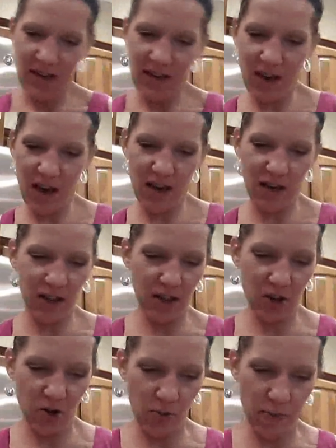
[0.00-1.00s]
in kind of
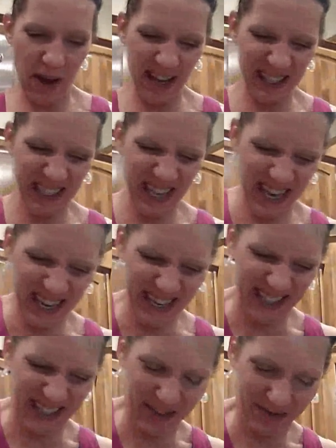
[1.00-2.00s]
little
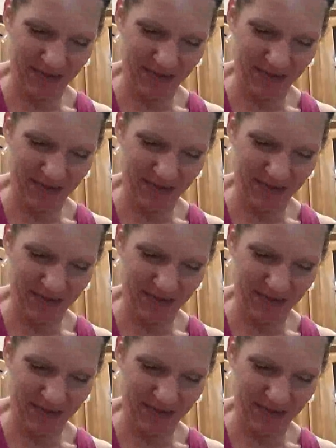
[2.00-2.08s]
bite-sized